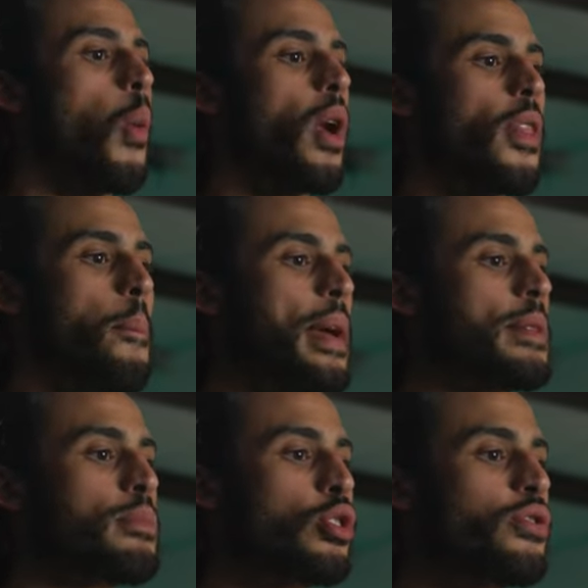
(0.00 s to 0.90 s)
one of the
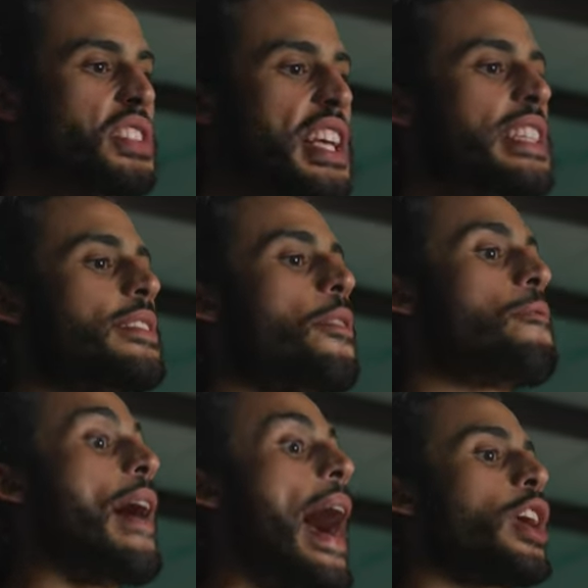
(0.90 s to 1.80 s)
big moves is the
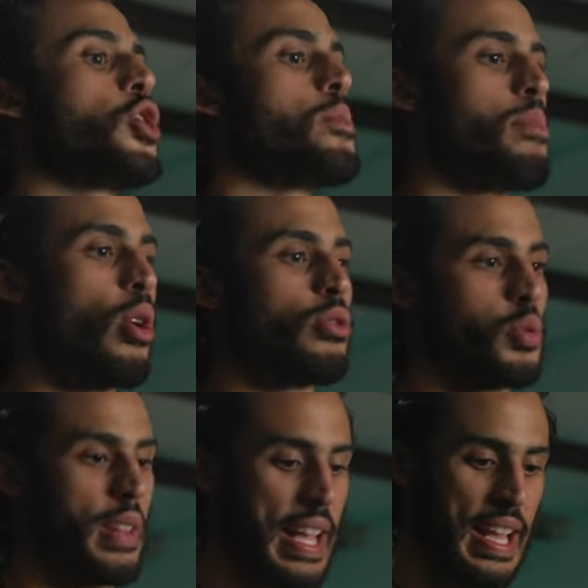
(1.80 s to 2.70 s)
vacuum
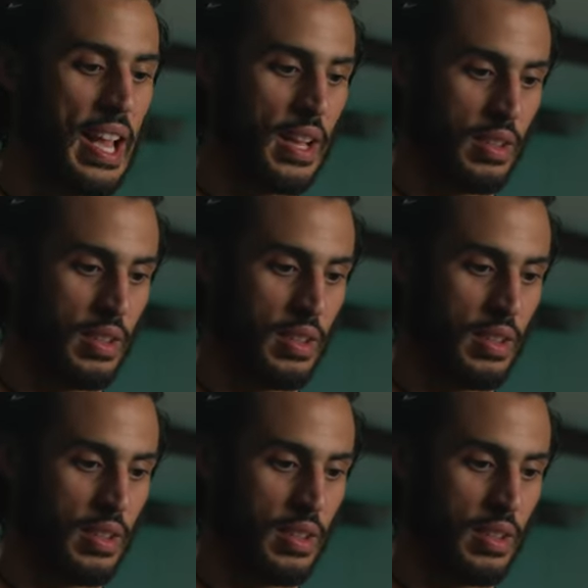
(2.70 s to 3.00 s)
pose, where they